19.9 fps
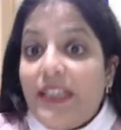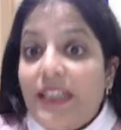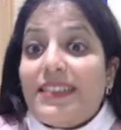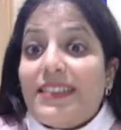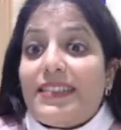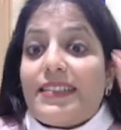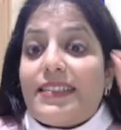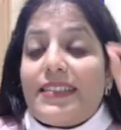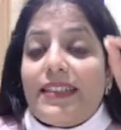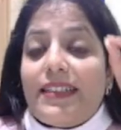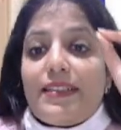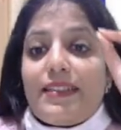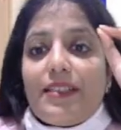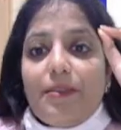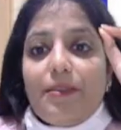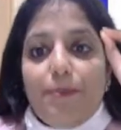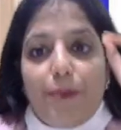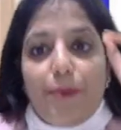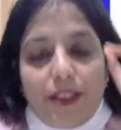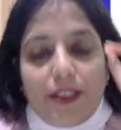Since
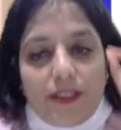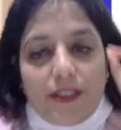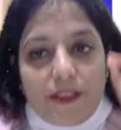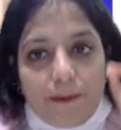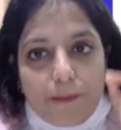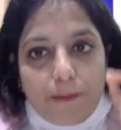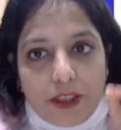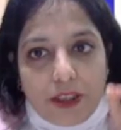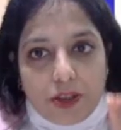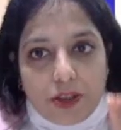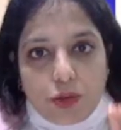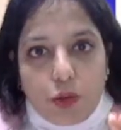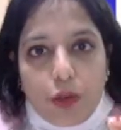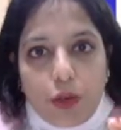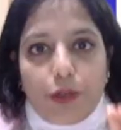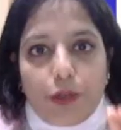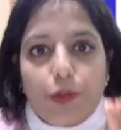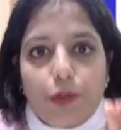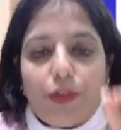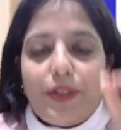the principal is
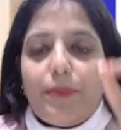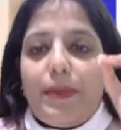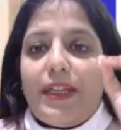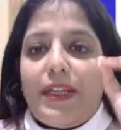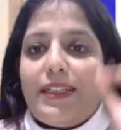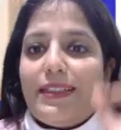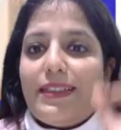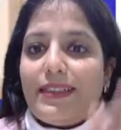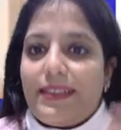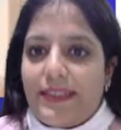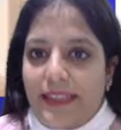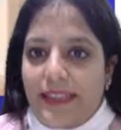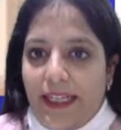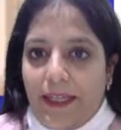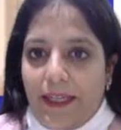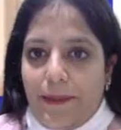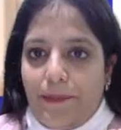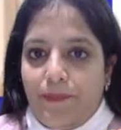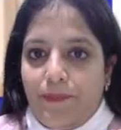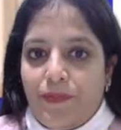going to remain the
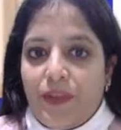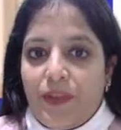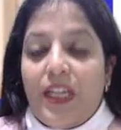same,